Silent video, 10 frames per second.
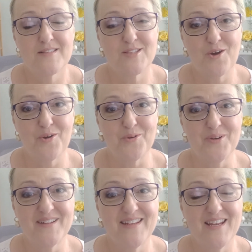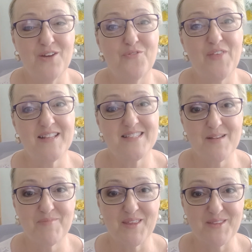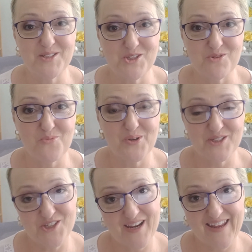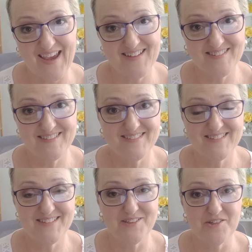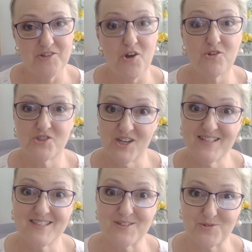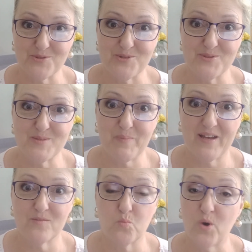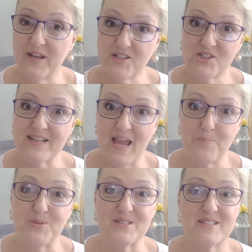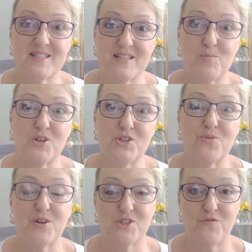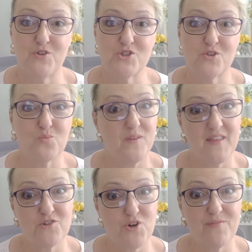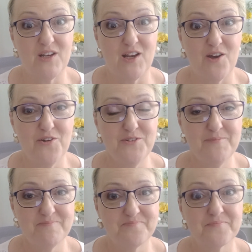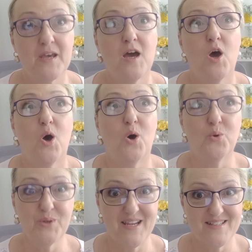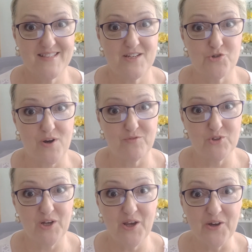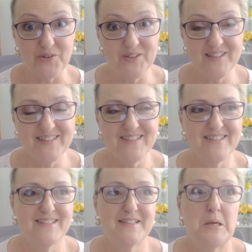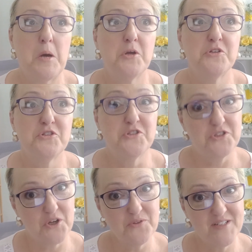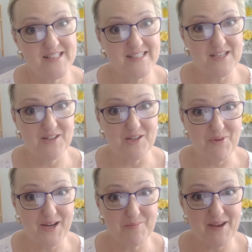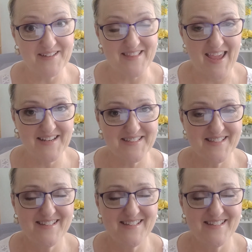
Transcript: So if that's something that you want to check out, not just the cruise, but what actually happens to someone neurodivergent when they travel alone. Oh yes, I travelled alone. Don't necessarily recommend that,